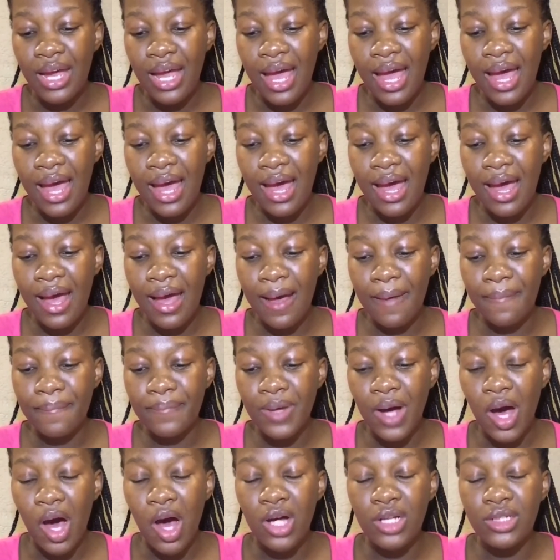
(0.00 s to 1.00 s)

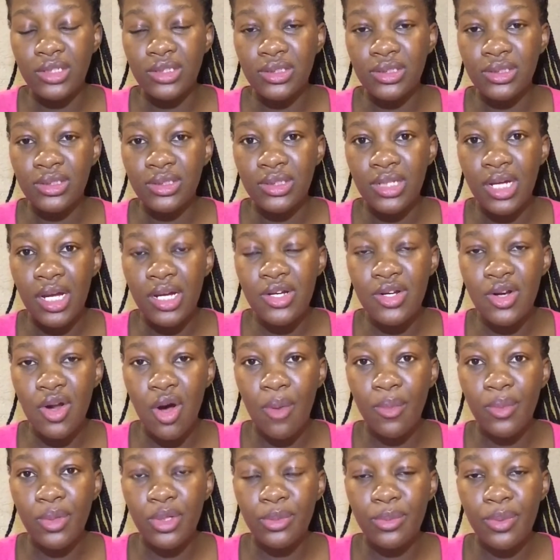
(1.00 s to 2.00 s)
On
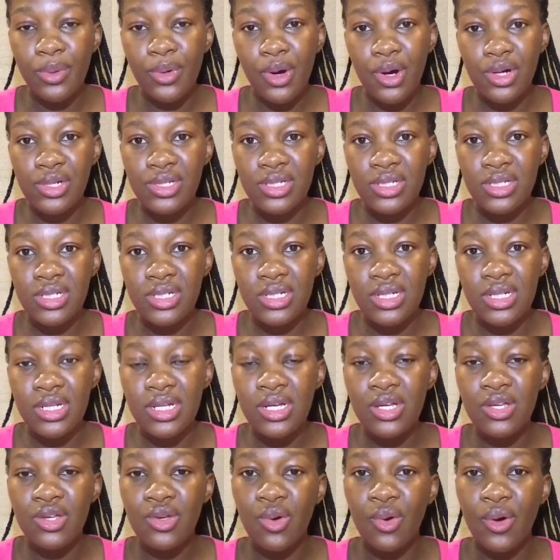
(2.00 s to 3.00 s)
normal
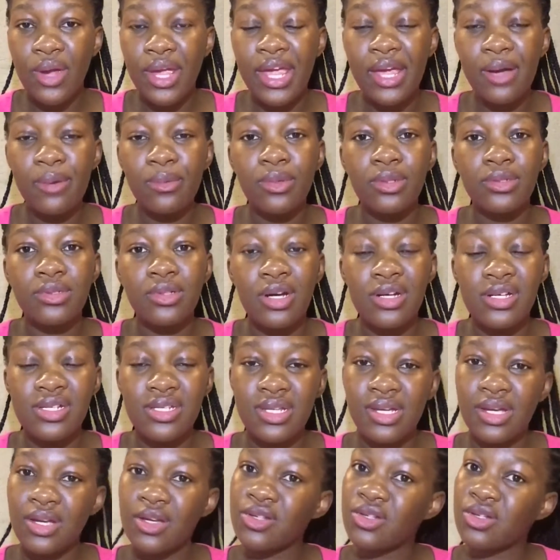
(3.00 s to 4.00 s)
porosity, your hair will not
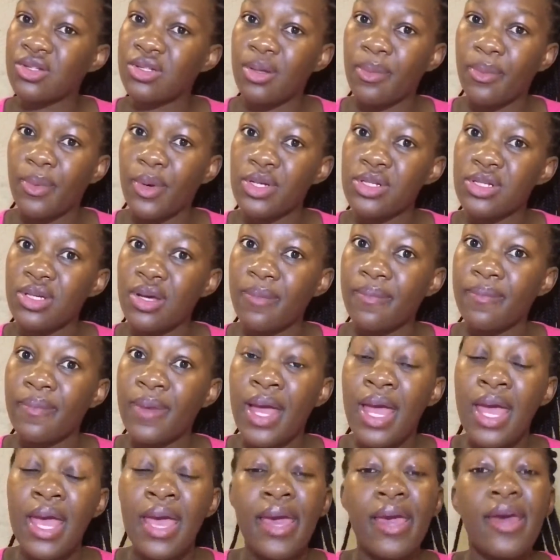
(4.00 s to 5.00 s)
sink to the bottom,
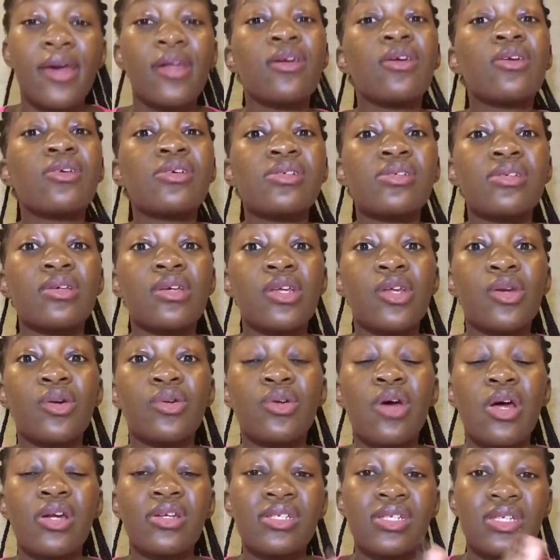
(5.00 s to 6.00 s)
and it will
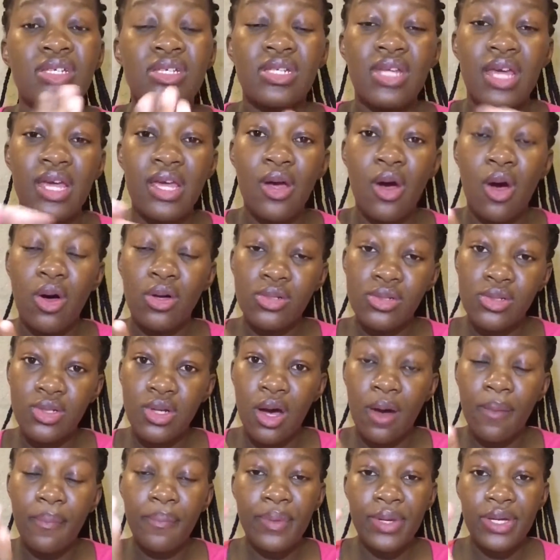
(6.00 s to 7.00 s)
not stay on
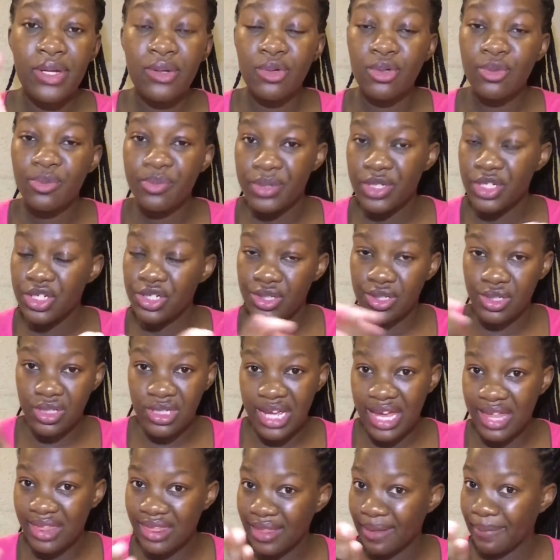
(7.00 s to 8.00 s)
top. It will be
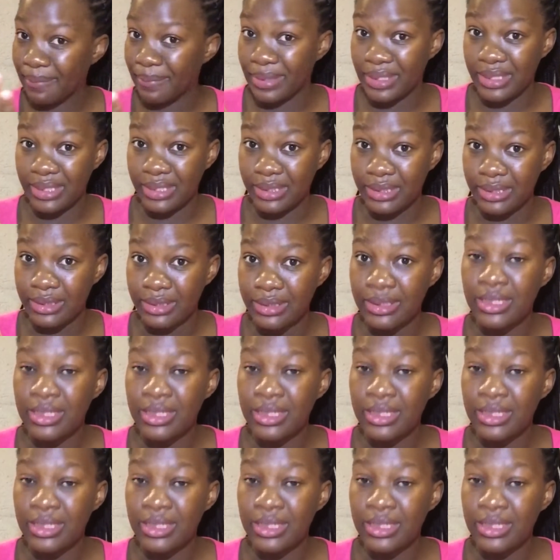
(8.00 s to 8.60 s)
just at the middle.